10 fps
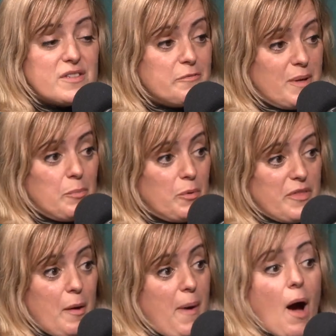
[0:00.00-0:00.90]
of people
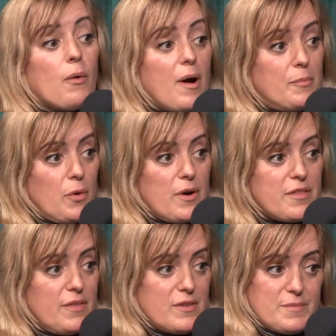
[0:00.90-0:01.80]
without power up north,
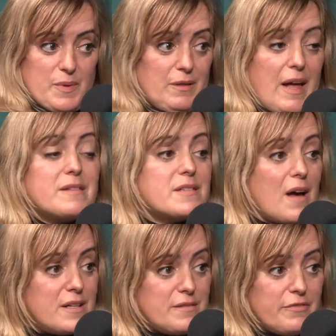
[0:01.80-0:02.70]
and there's been
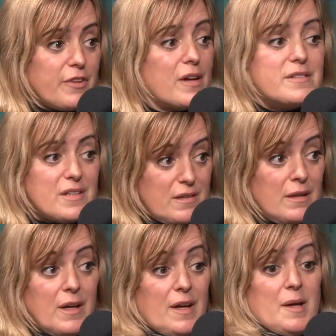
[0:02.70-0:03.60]
landslides and floods, and
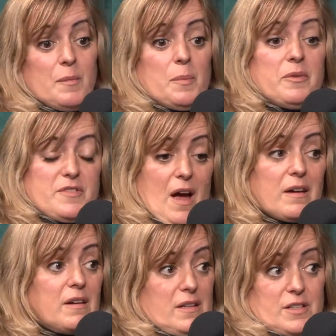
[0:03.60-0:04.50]
people have
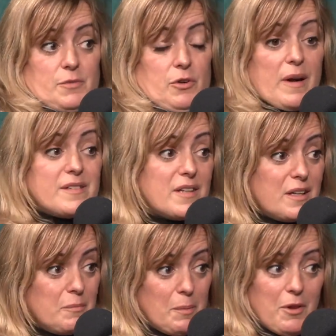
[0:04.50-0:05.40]
died, and it's crazy,
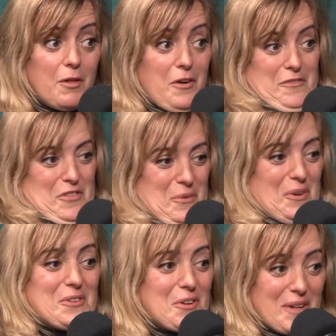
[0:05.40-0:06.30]
and people all over the
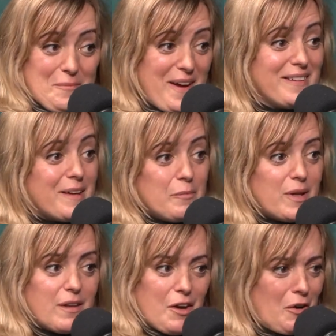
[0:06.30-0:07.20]
world are emailing and
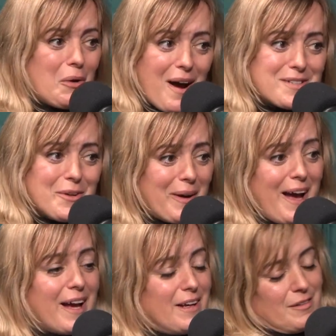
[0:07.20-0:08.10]
being like, are you guys
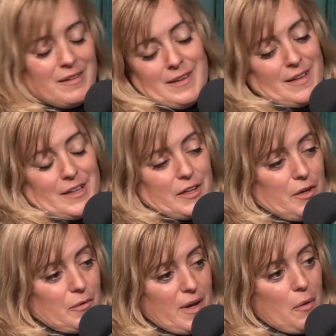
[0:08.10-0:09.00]
okay? And,
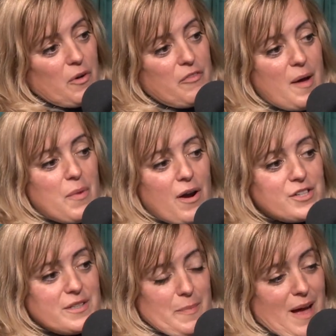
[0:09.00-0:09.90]
we're fine, but
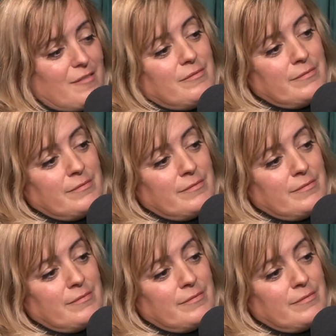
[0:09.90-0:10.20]
Archie's mad.